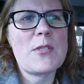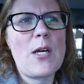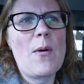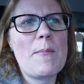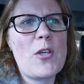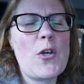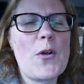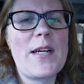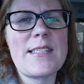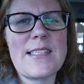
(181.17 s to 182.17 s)
So I'm
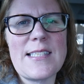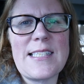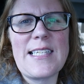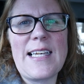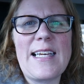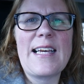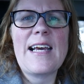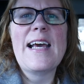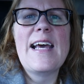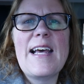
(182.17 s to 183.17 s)
curious to see
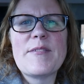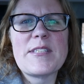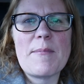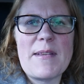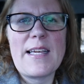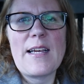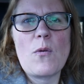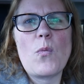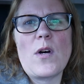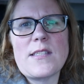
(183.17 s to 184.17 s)
if
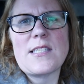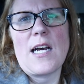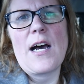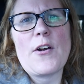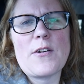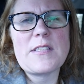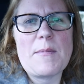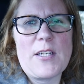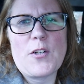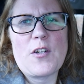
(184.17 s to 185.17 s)
something was done or
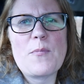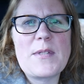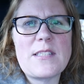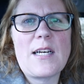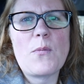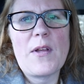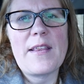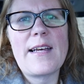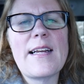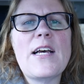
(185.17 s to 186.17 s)
something could have been done with it.